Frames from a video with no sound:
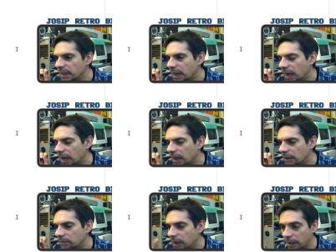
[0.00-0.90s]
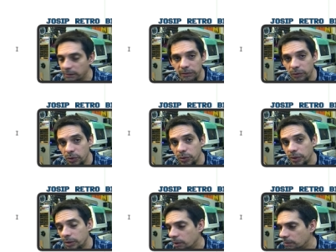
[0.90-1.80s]
uh, like we would do
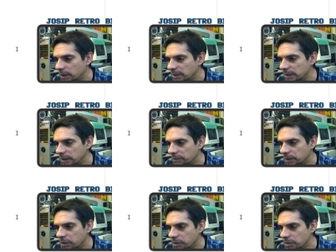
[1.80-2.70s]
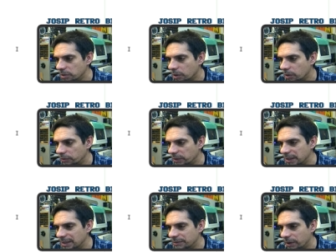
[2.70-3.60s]
in normal C because all of
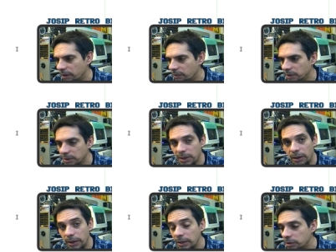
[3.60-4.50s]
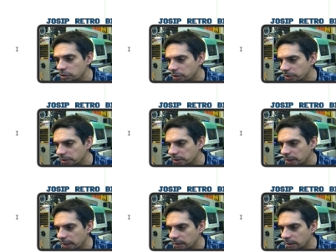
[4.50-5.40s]
these variables are integers
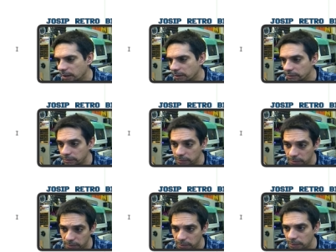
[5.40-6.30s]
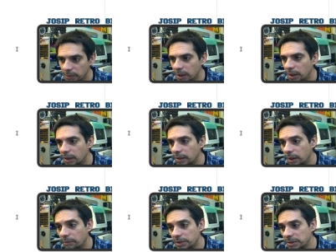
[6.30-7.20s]
and are uh,
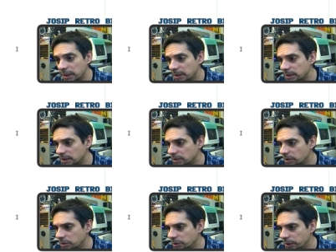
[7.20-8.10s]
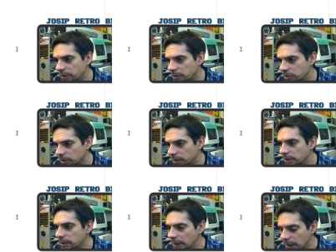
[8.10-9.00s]
number 6 is also integer,
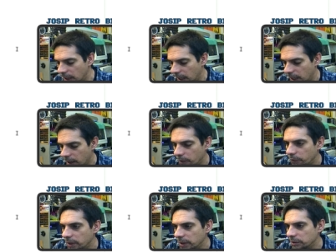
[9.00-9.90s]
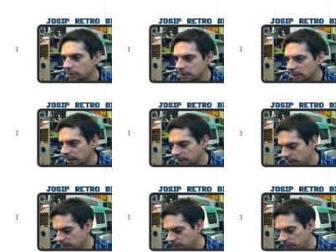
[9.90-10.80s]
uh, we need to say
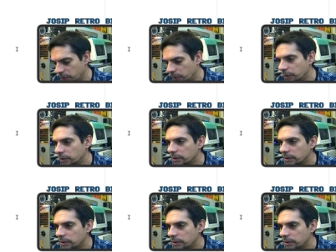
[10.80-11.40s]
that we want